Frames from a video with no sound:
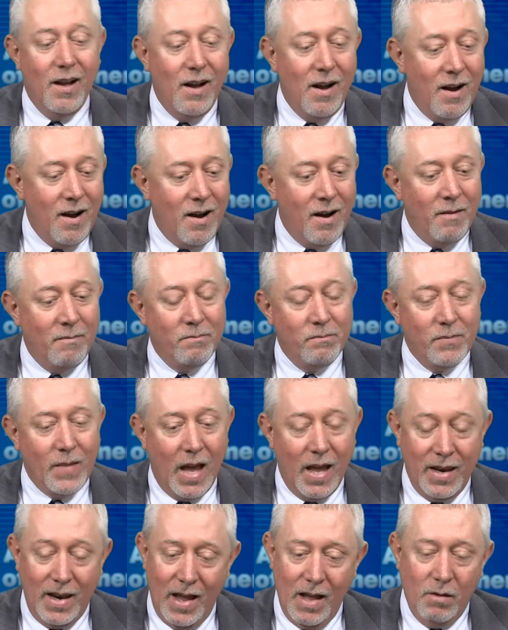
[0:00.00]

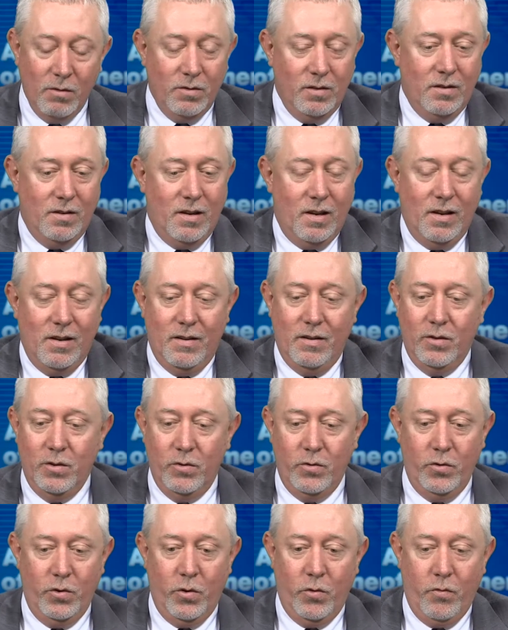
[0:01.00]
And now
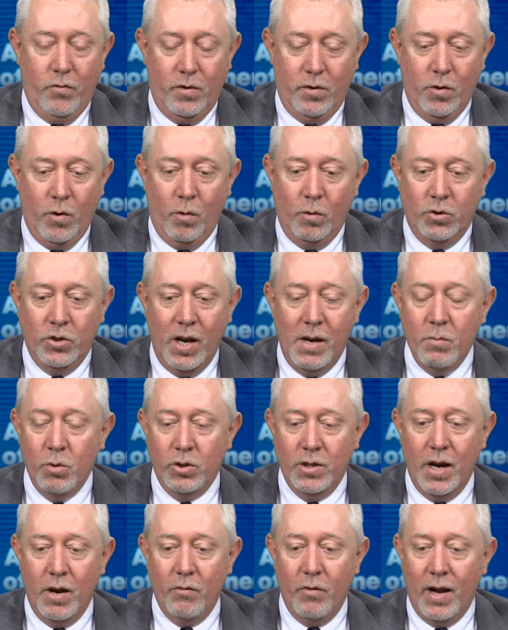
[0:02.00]
you're on Chamber
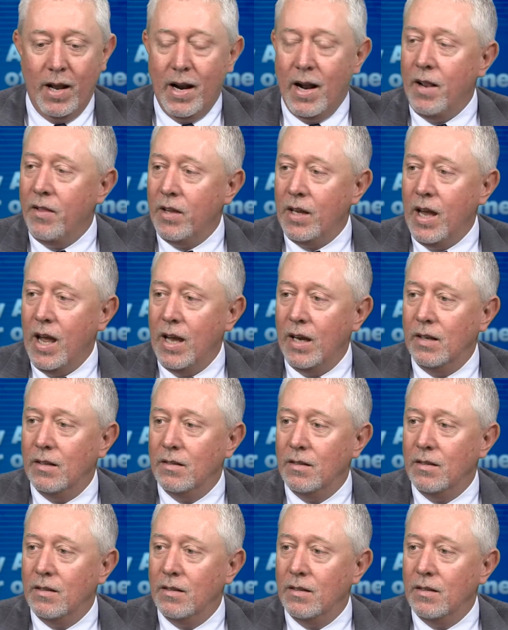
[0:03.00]
Chat right out of the gate.